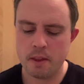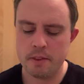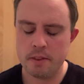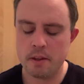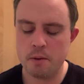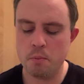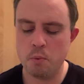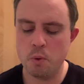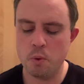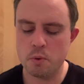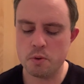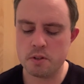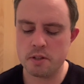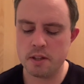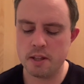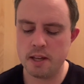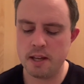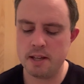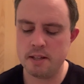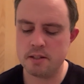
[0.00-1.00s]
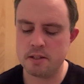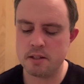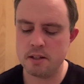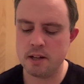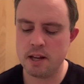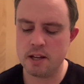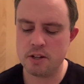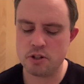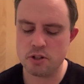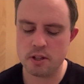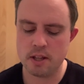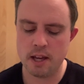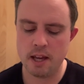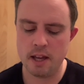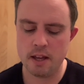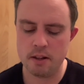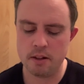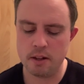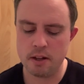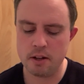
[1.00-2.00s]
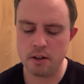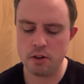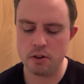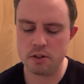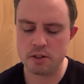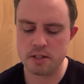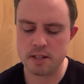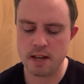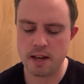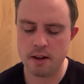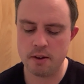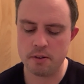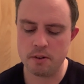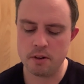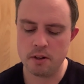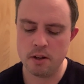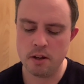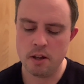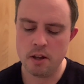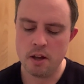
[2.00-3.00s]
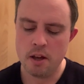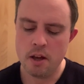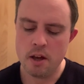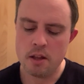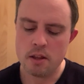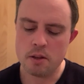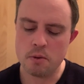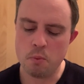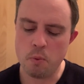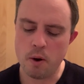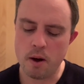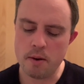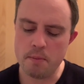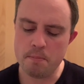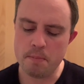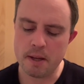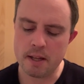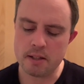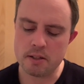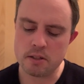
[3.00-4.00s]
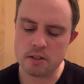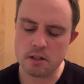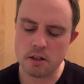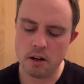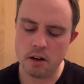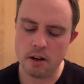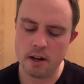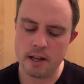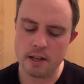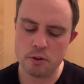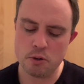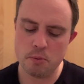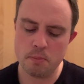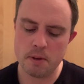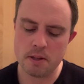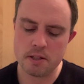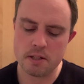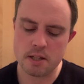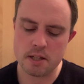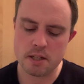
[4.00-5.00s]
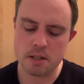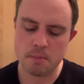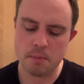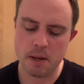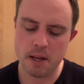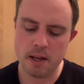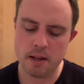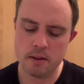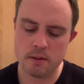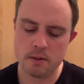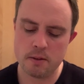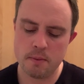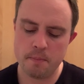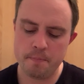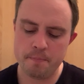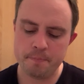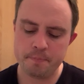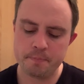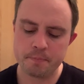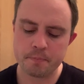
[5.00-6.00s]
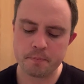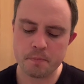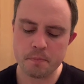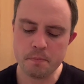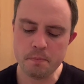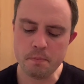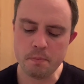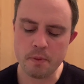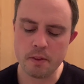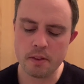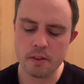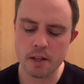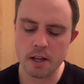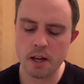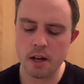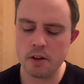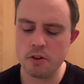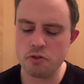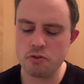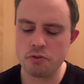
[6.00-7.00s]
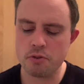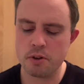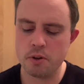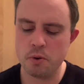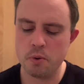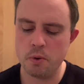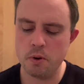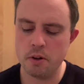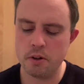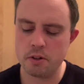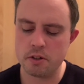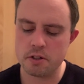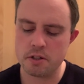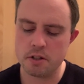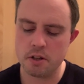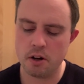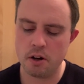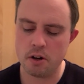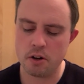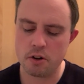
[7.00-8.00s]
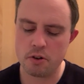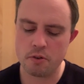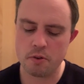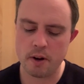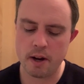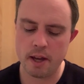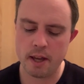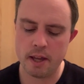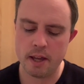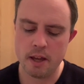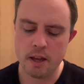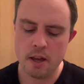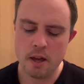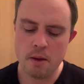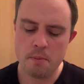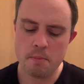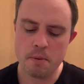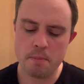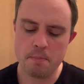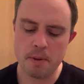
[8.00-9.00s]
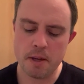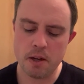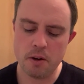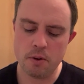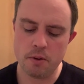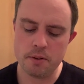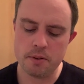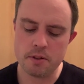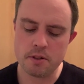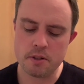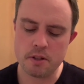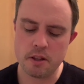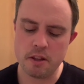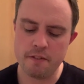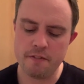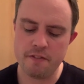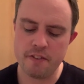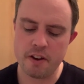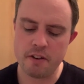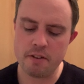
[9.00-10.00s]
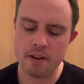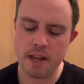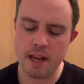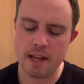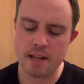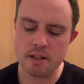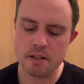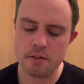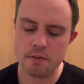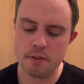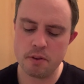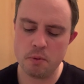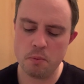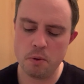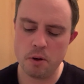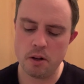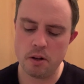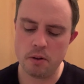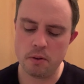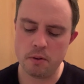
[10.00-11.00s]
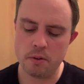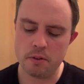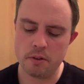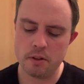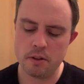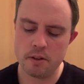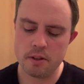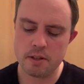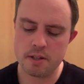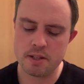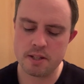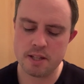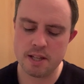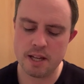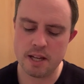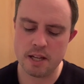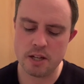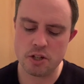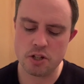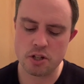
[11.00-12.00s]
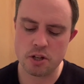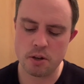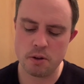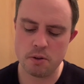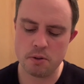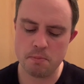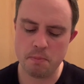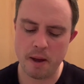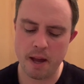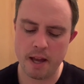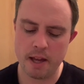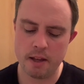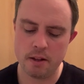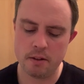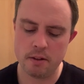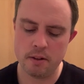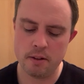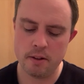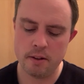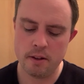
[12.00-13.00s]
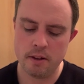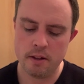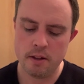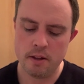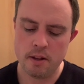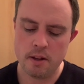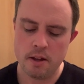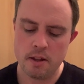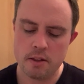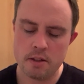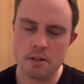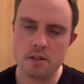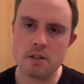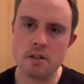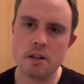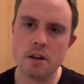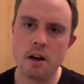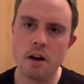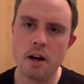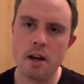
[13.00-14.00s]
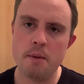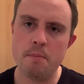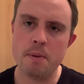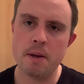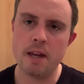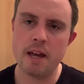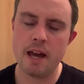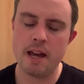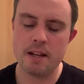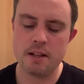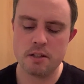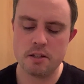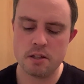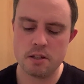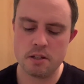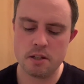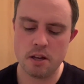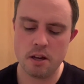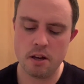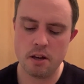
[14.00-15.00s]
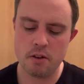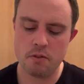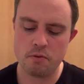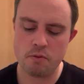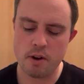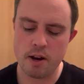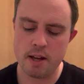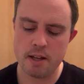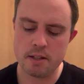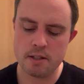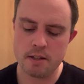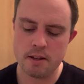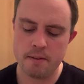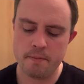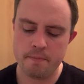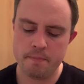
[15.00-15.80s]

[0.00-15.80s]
They walked to the eastern edge of the hill and looked down. The one big star had almost disappeared. The country all looked dark grey, but beyond, at the very end of the world, the sea showed pale. The sky began to turn red.